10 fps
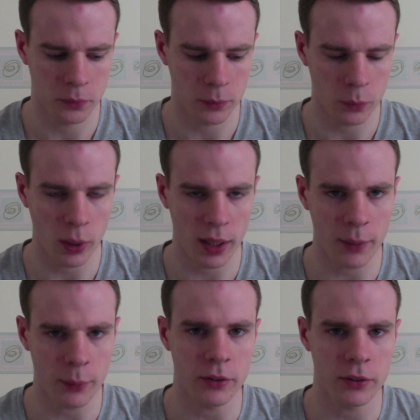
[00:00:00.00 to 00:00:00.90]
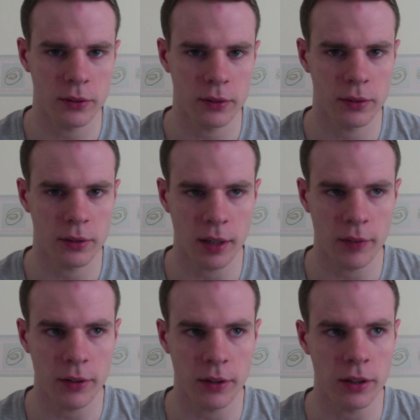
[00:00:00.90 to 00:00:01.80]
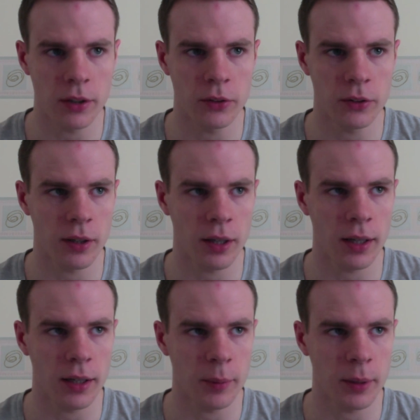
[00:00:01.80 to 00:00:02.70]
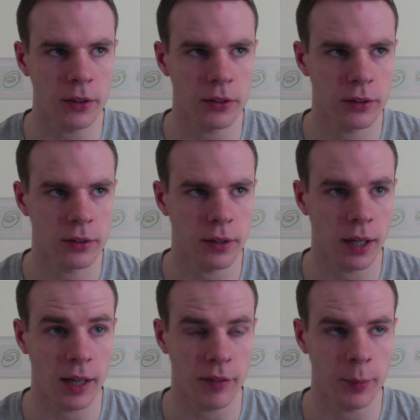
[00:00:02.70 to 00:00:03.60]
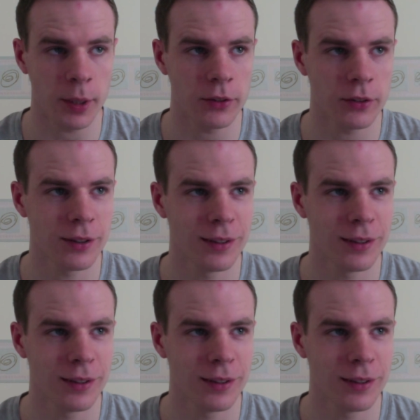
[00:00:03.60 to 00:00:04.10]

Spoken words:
when I was given the news that I have MS,